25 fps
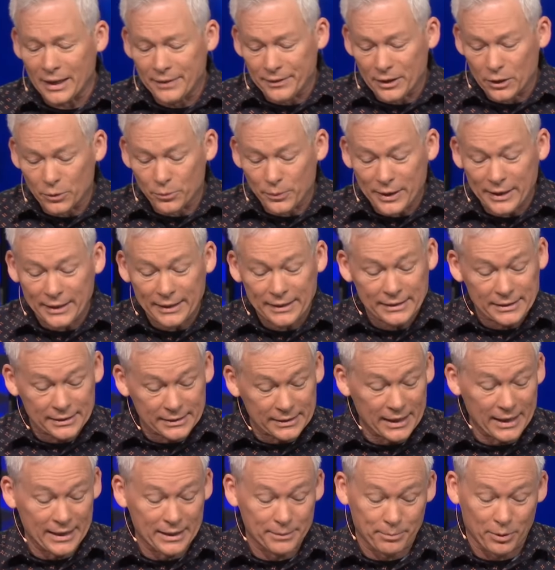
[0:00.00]
And they're ready to
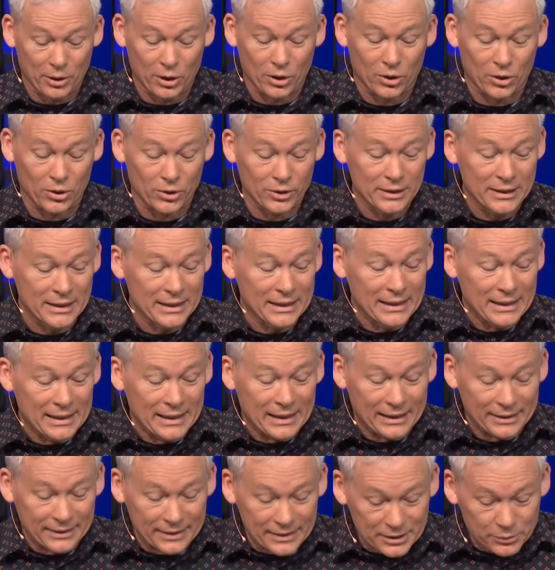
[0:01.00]
take Paul.
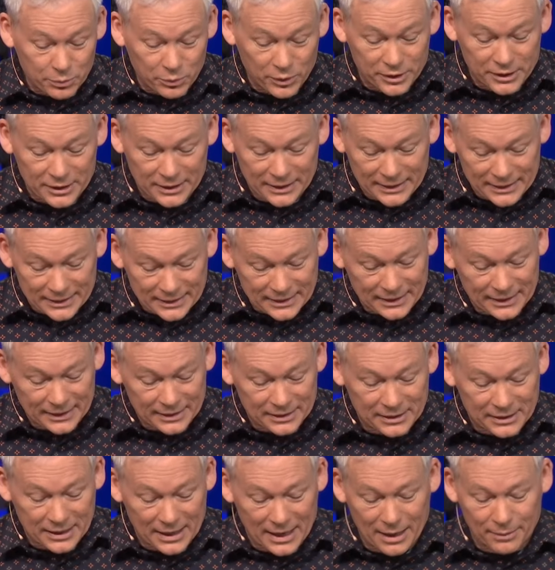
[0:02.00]
And this was an
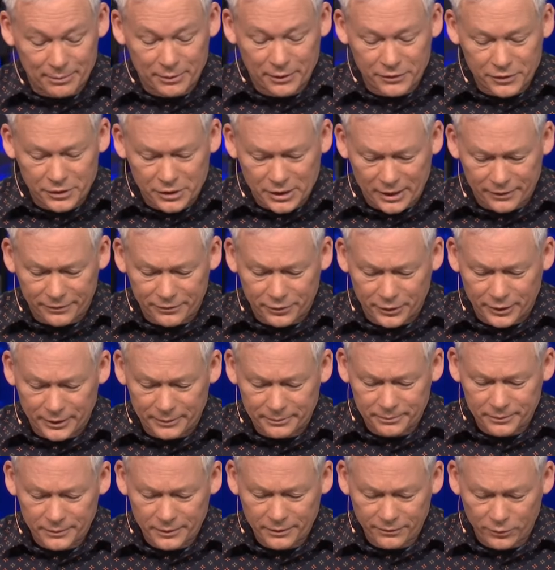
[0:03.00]
intense time of
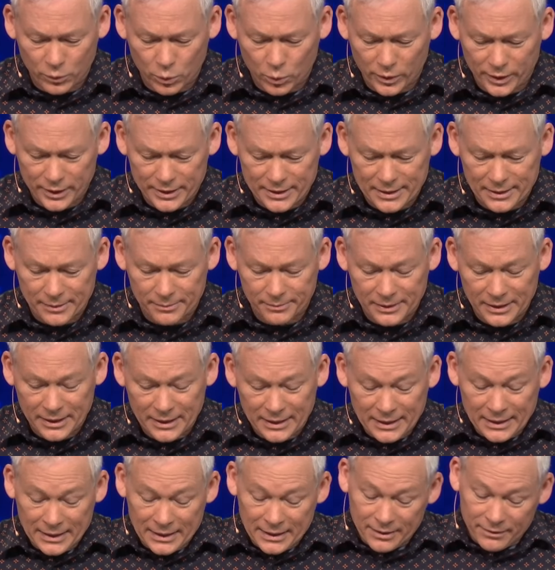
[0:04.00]
suffering for him.
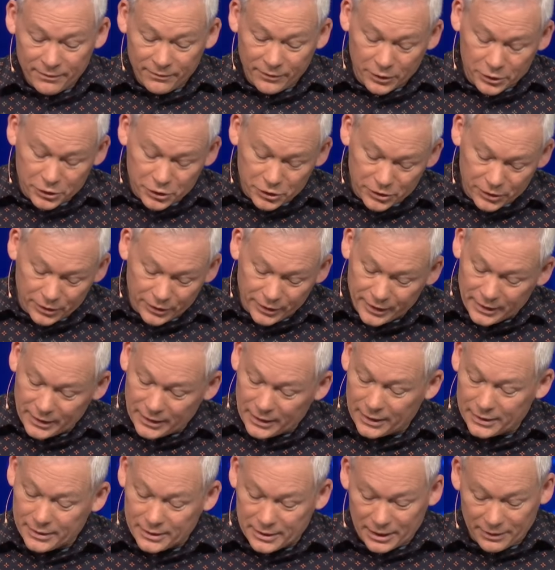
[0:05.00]
Verse 30, it
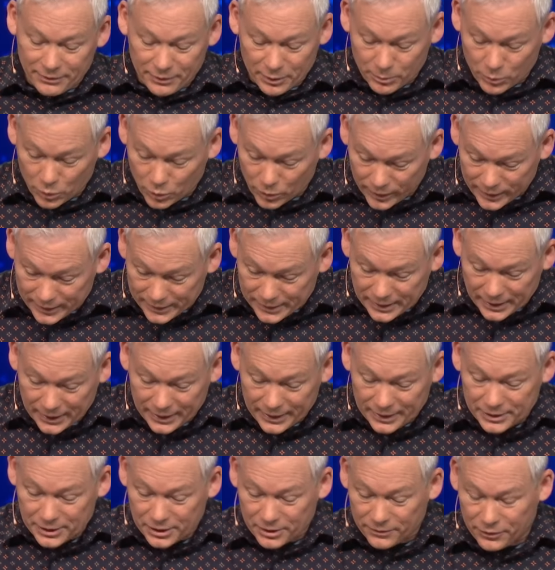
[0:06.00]
gets even more
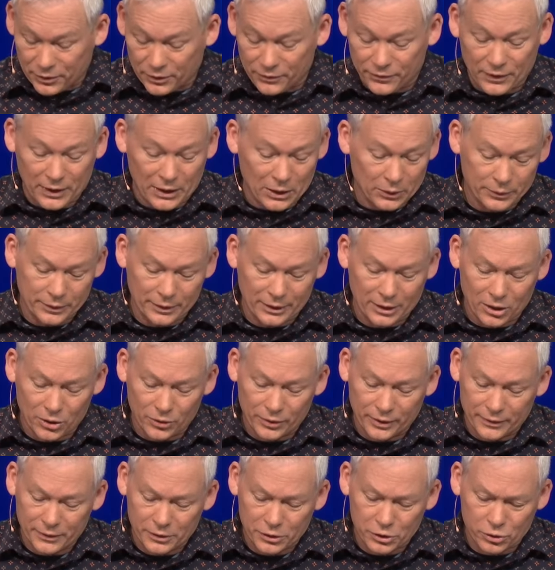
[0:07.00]
intense if you're following
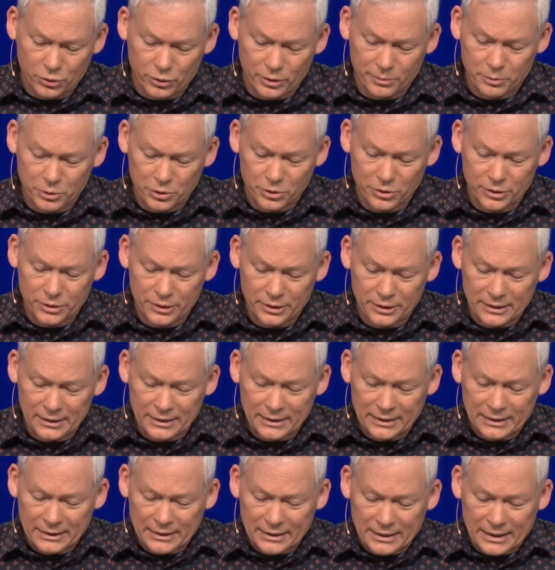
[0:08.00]
along in the scripture.
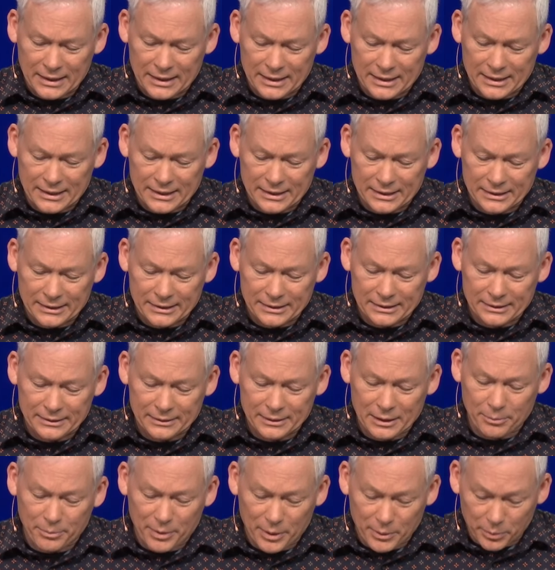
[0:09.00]

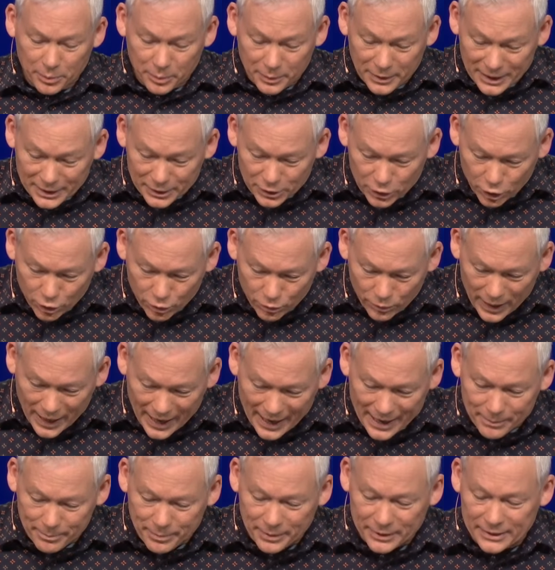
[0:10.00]
That people begin to
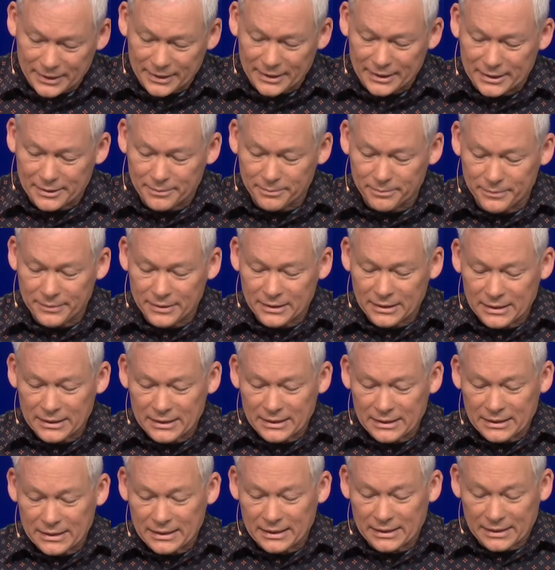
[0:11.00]
grab him
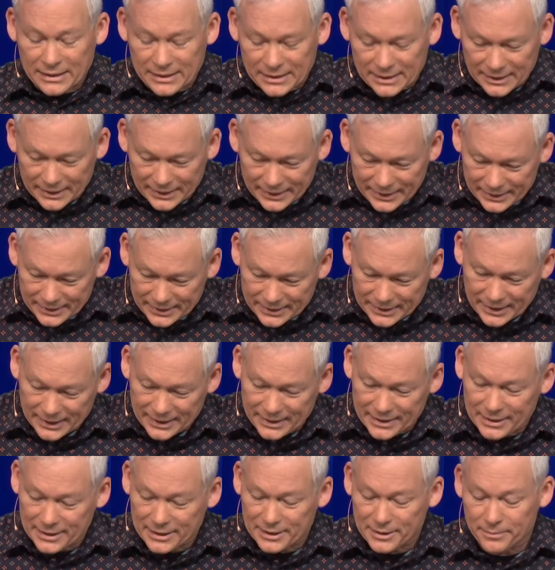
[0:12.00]
and seize
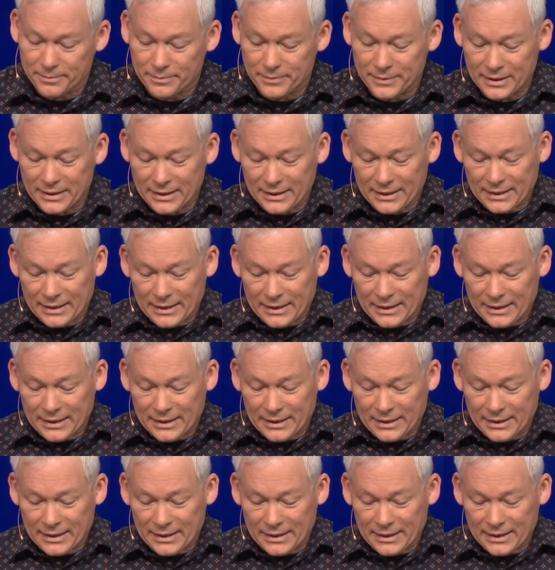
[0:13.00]
him.